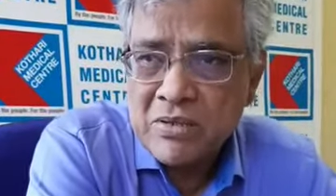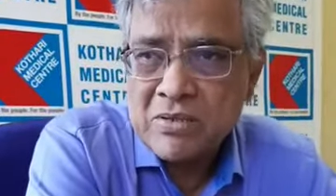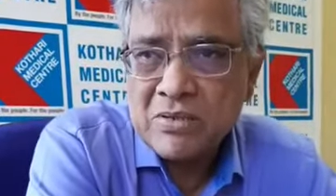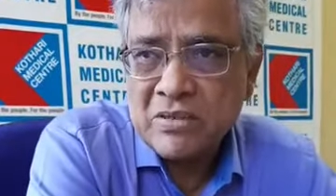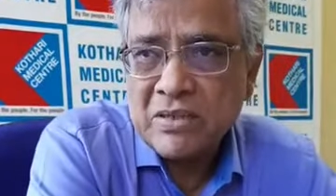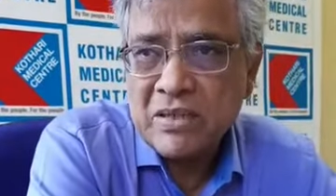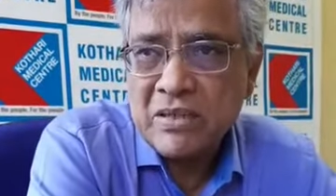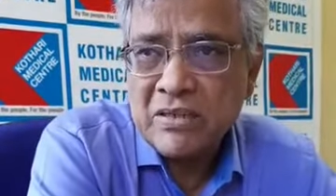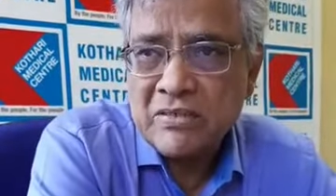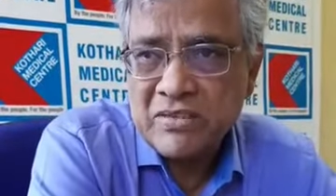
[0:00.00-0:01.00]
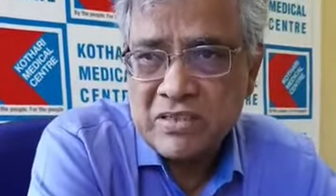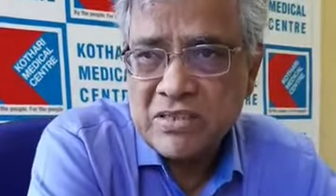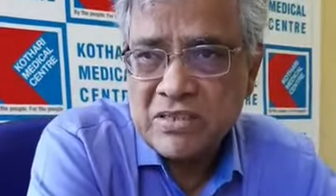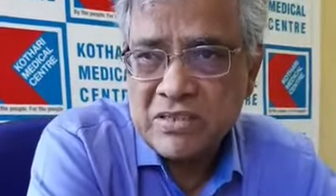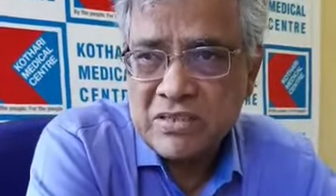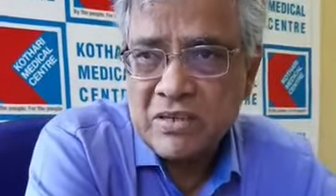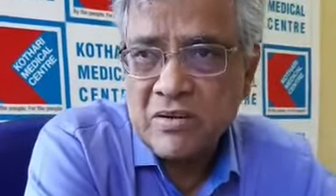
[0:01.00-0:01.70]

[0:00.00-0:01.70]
So there are differences in